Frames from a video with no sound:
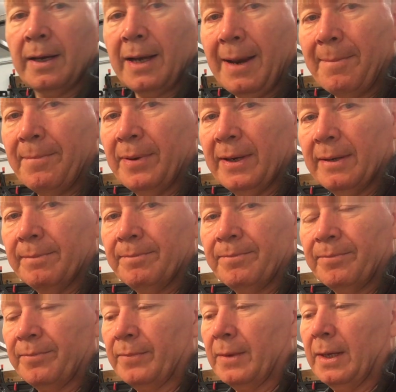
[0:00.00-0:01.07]
and
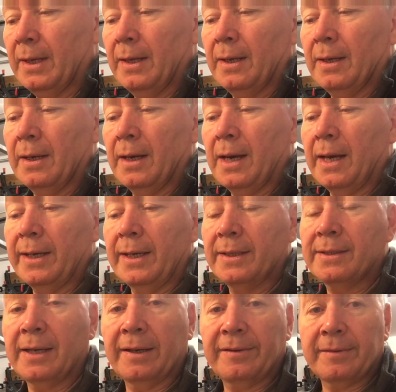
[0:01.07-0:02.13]
then
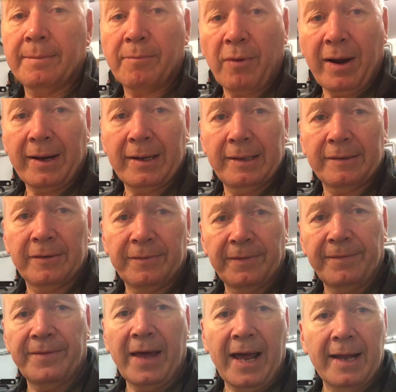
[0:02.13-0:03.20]
take some brackets off
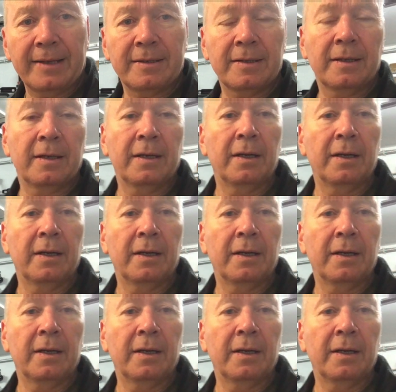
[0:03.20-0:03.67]
of that